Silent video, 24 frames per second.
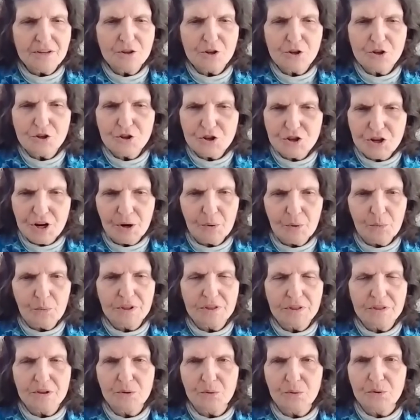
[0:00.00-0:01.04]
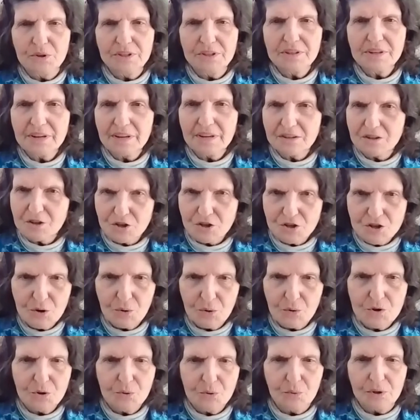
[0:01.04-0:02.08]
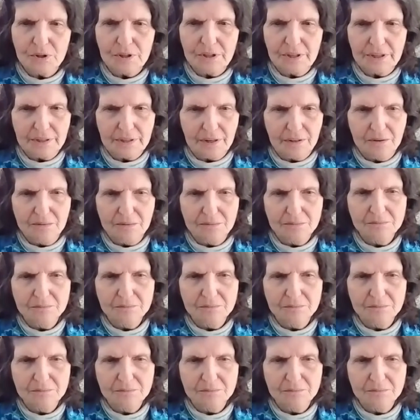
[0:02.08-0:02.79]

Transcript: to share with you and get to know you a little.